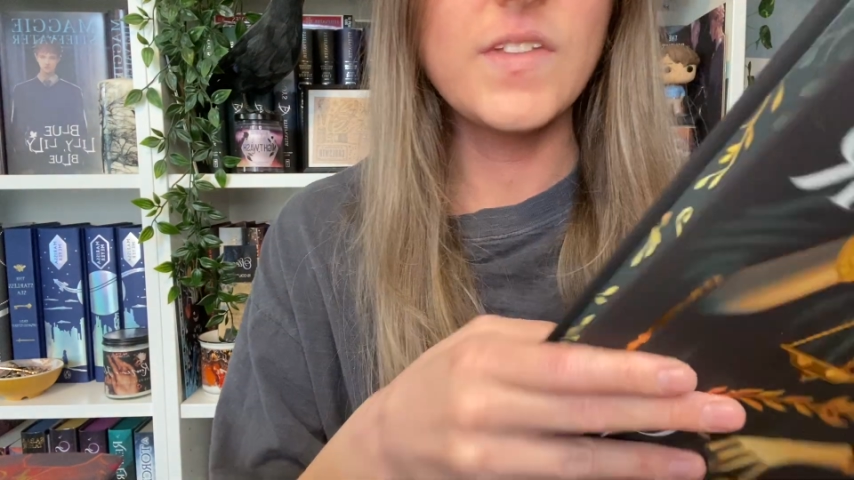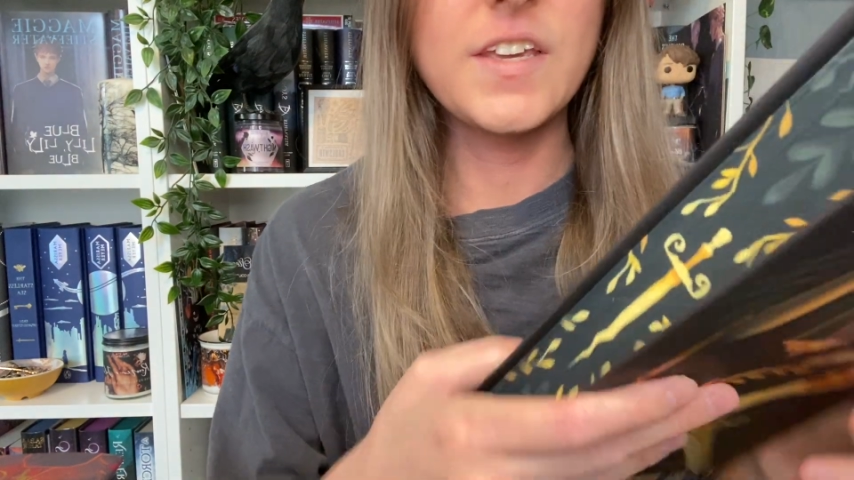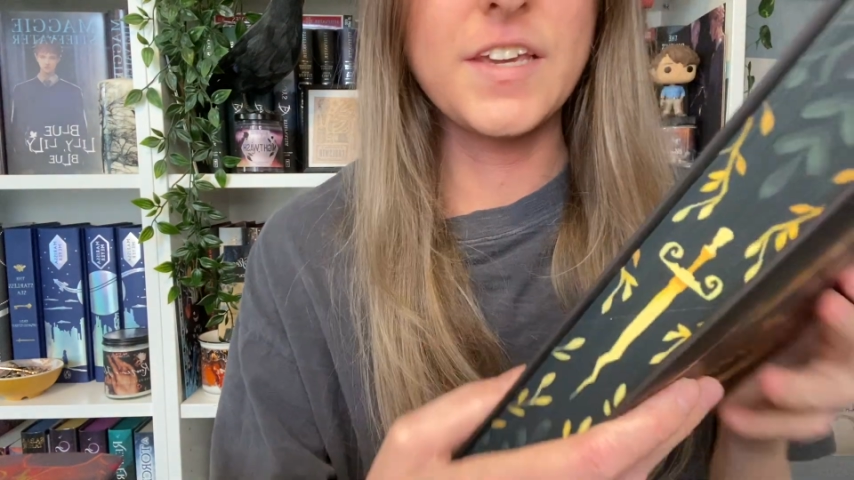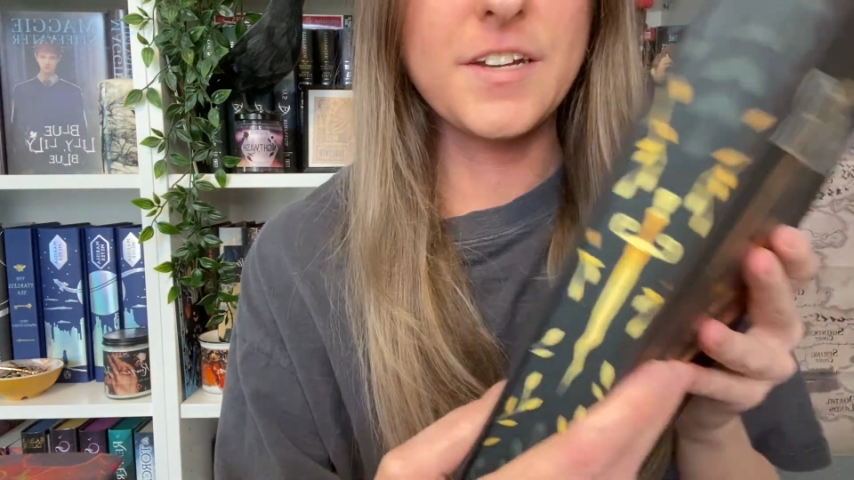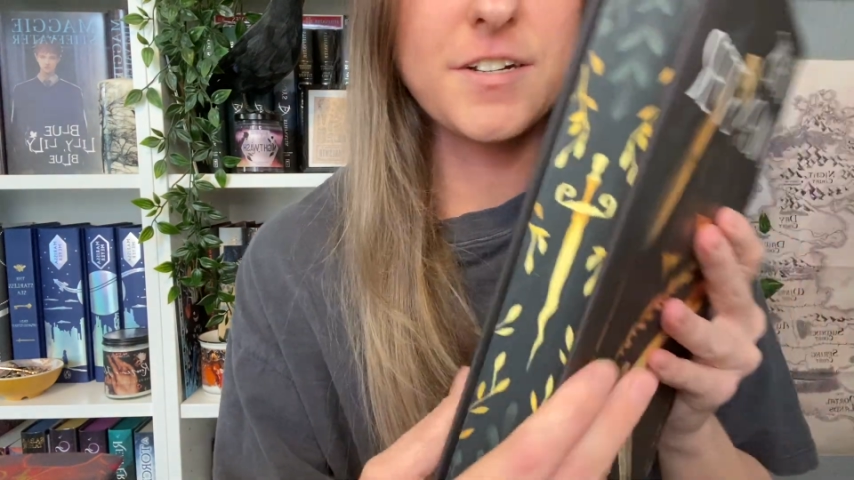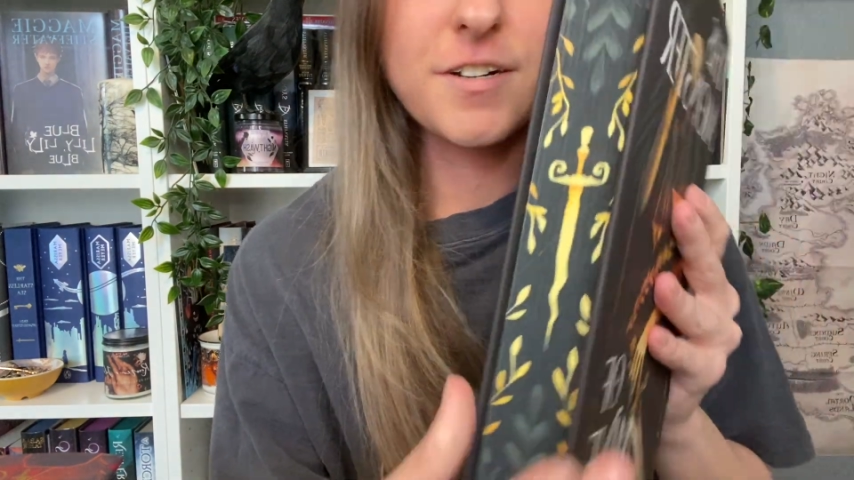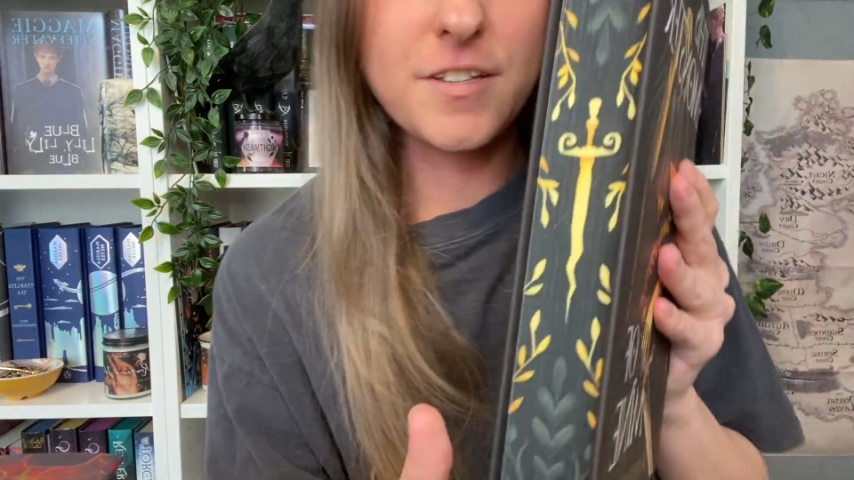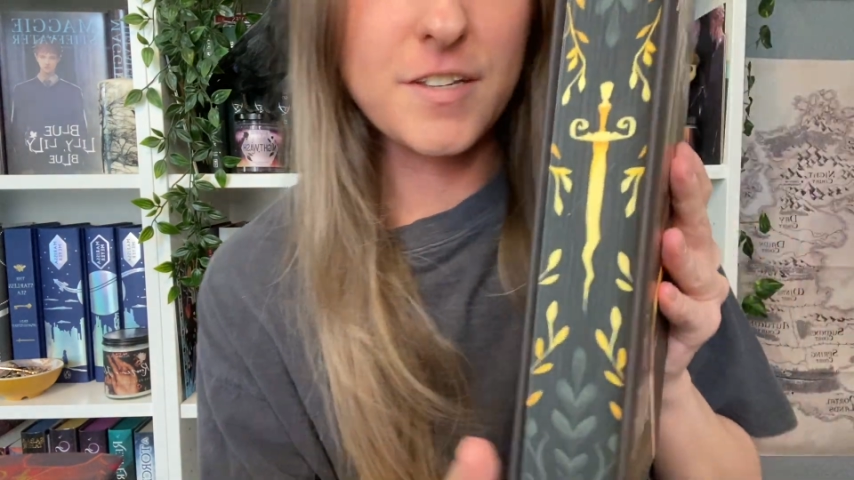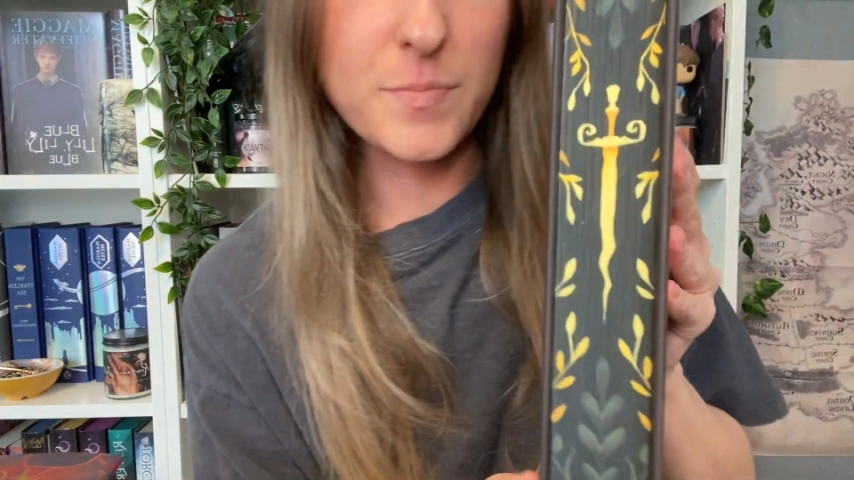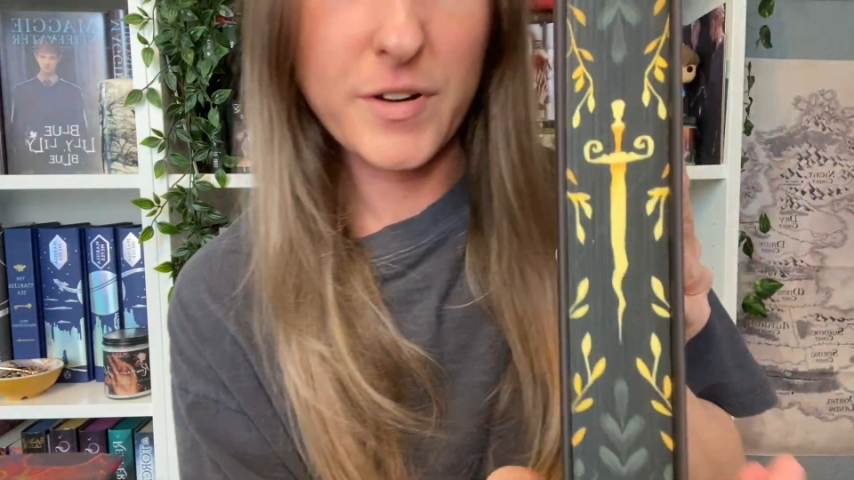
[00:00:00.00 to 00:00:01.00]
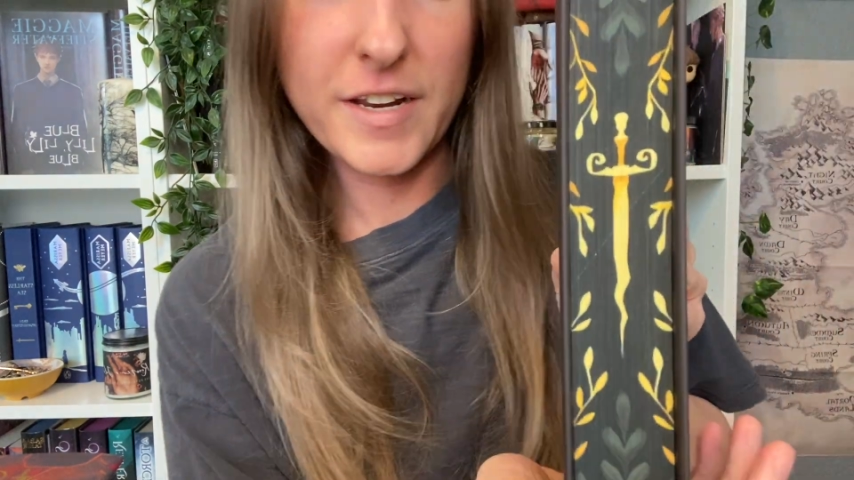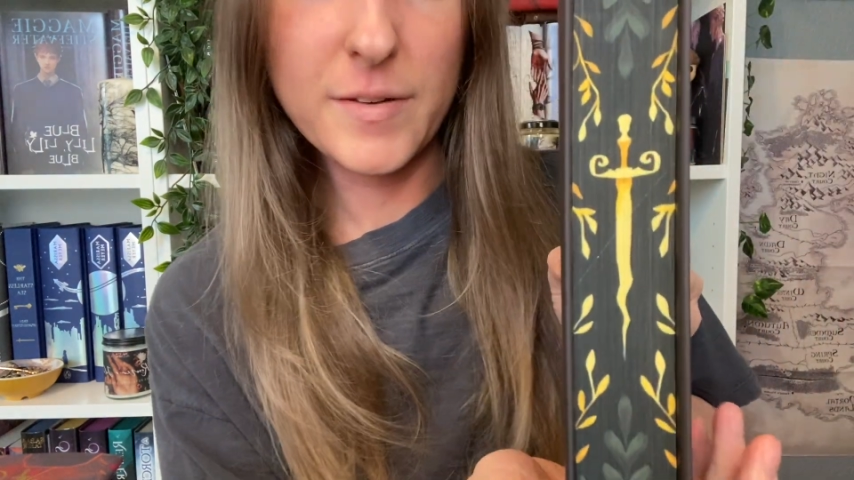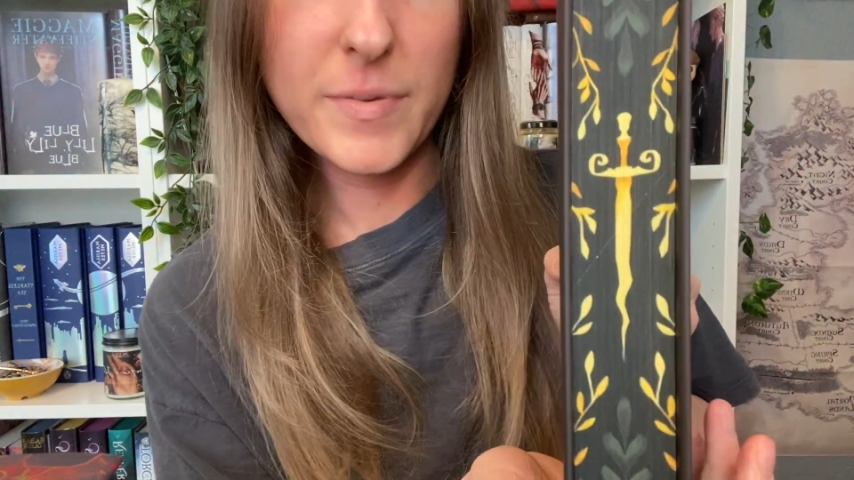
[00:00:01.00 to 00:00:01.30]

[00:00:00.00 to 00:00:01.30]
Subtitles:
Here are these sprayed